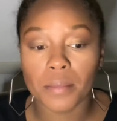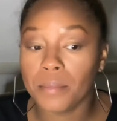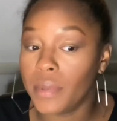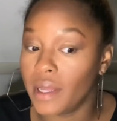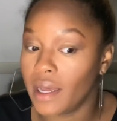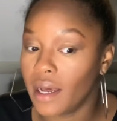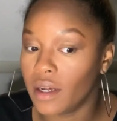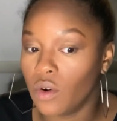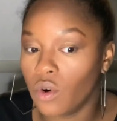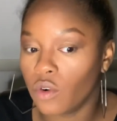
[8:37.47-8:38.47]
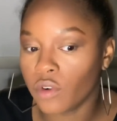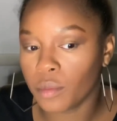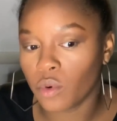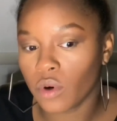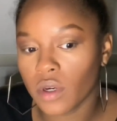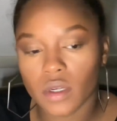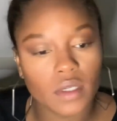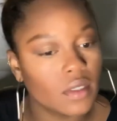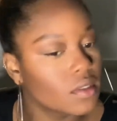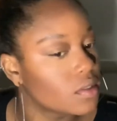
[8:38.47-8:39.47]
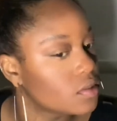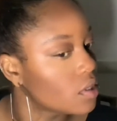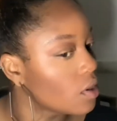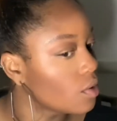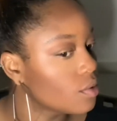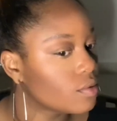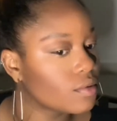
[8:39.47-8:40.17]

But I go overboard. And so,